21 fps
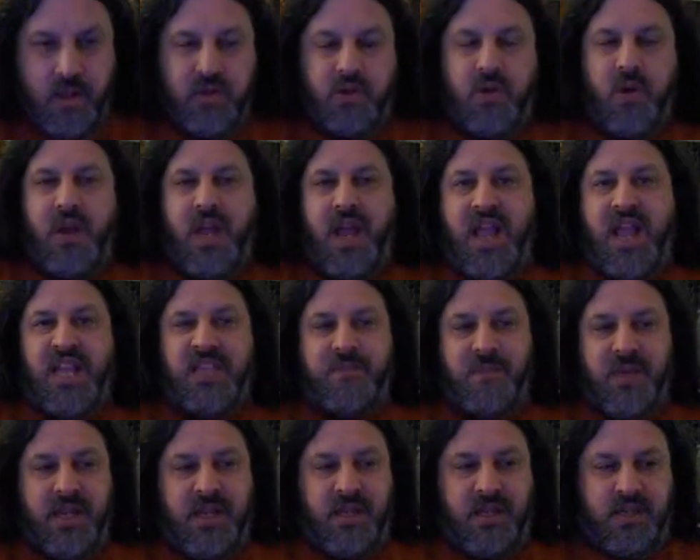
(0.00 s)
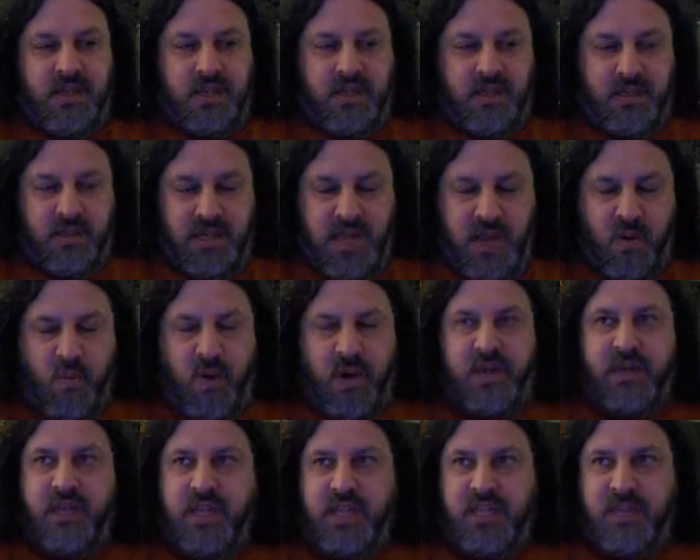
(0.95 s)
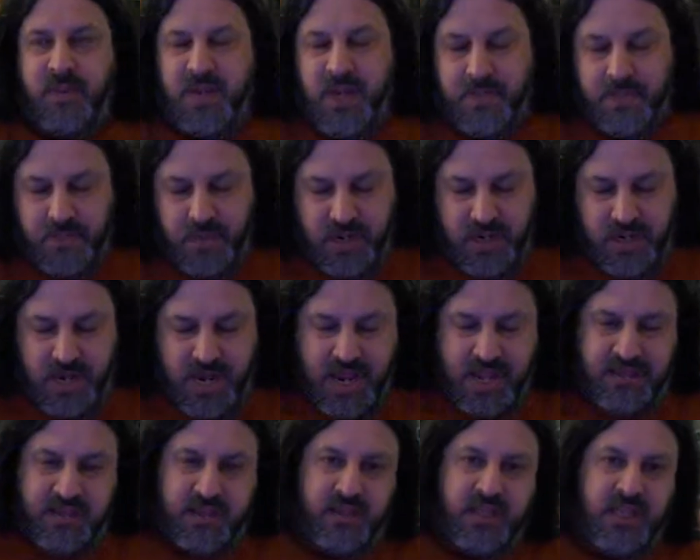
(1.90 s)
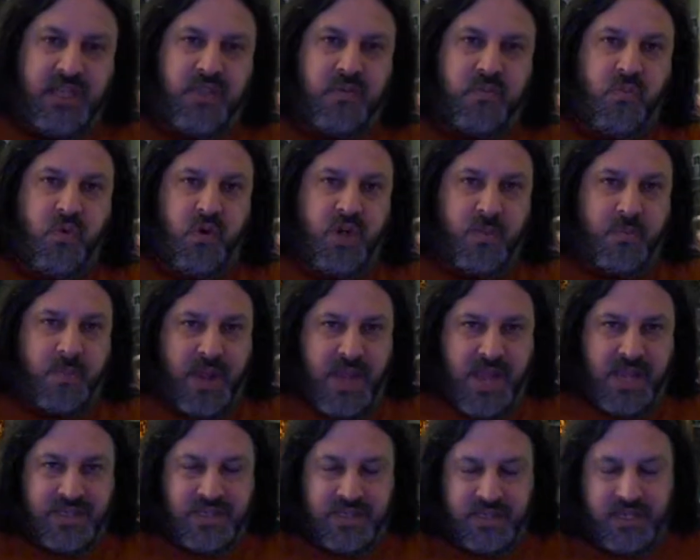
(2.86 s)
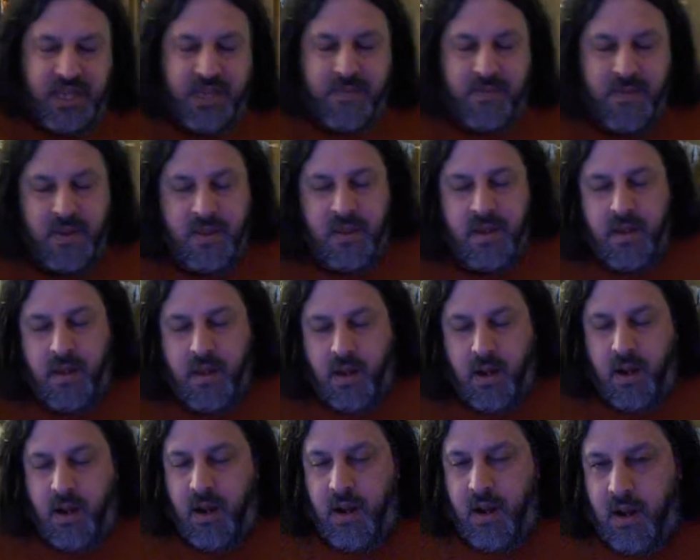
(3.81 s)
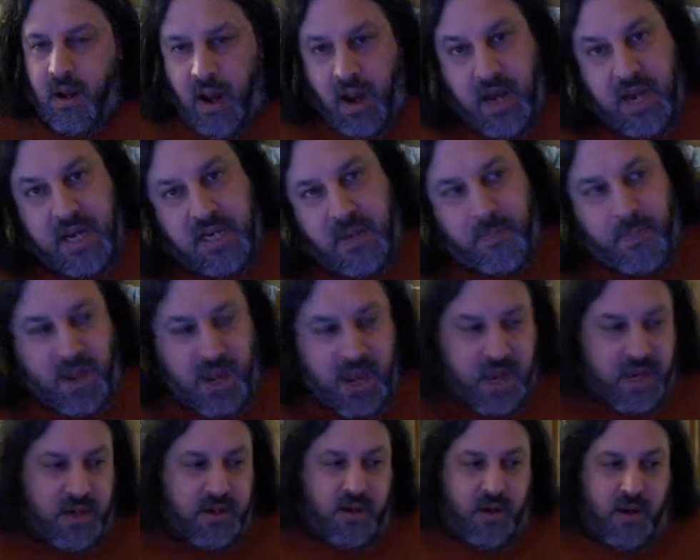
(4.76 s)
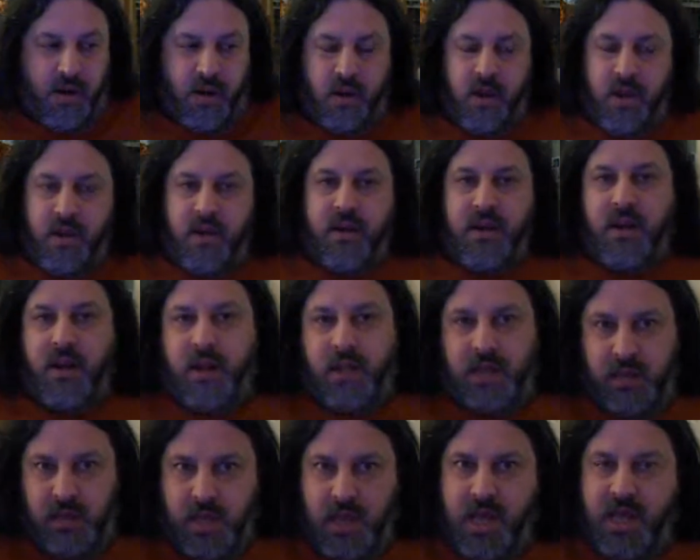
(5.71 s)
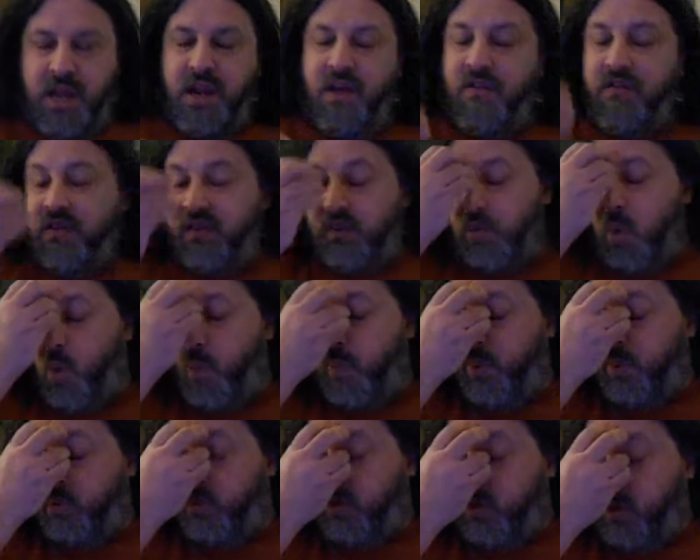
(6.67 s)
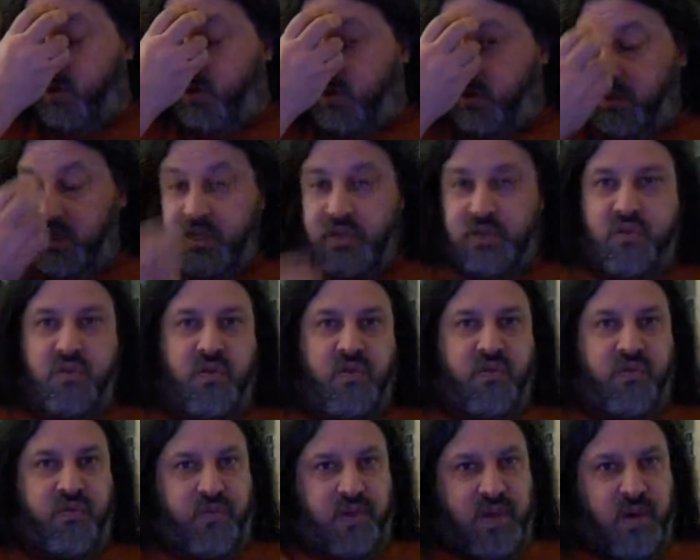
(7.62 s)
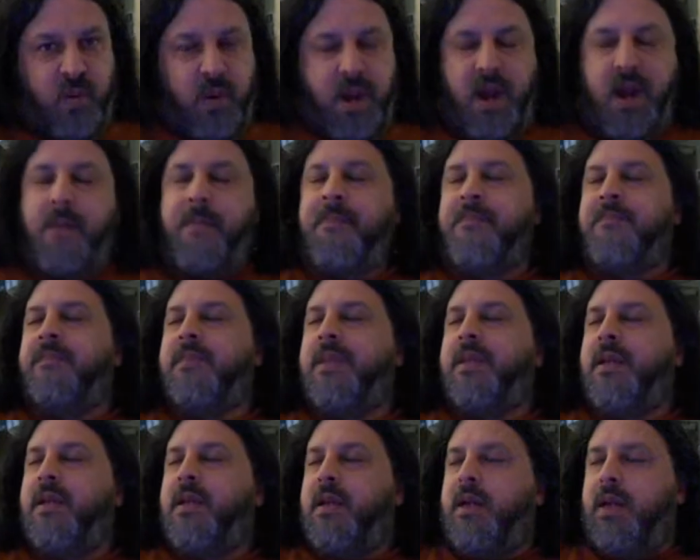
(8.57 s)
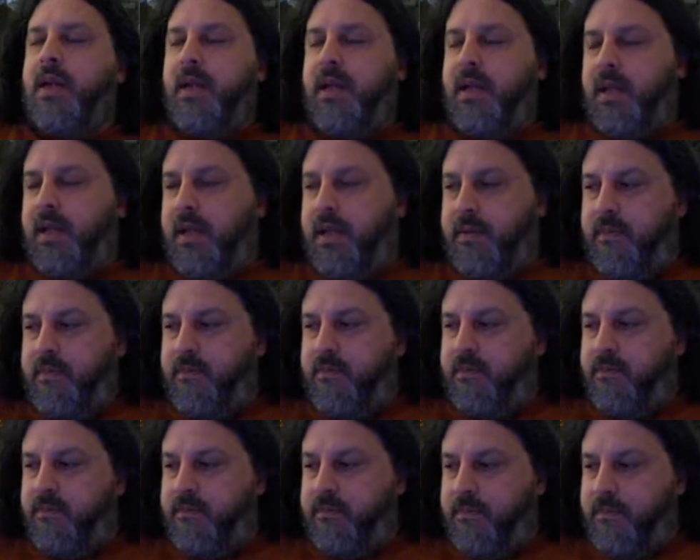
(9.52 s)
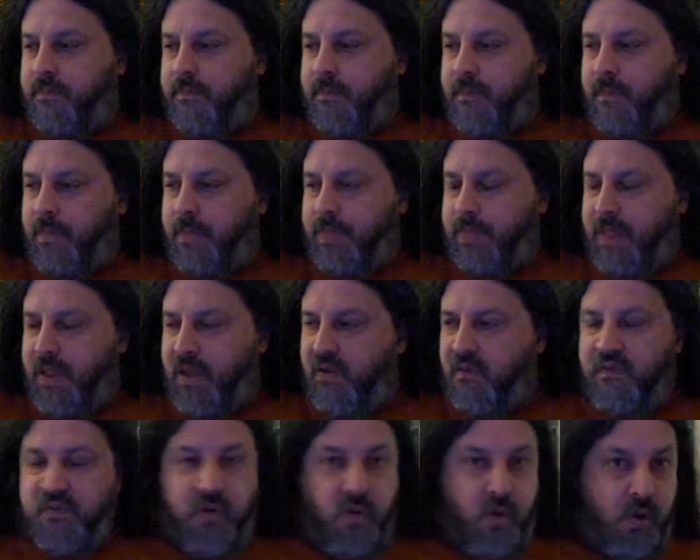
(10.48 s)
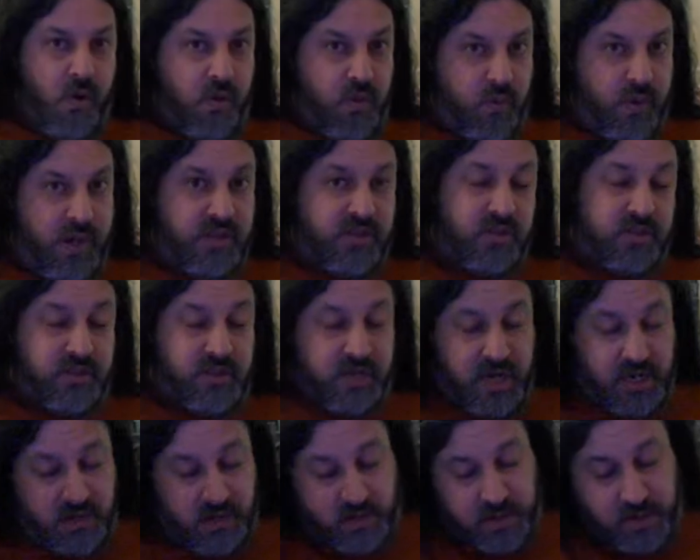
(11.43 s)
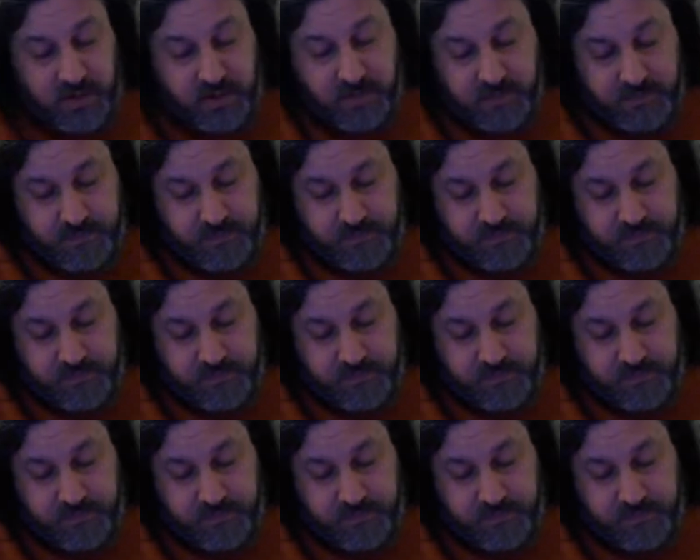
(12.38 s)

So as my network needs to be upgraded, as it needs more capacity, uh, I depend on a lot of this open source, this sort of freeware, uh, for the research that I do here.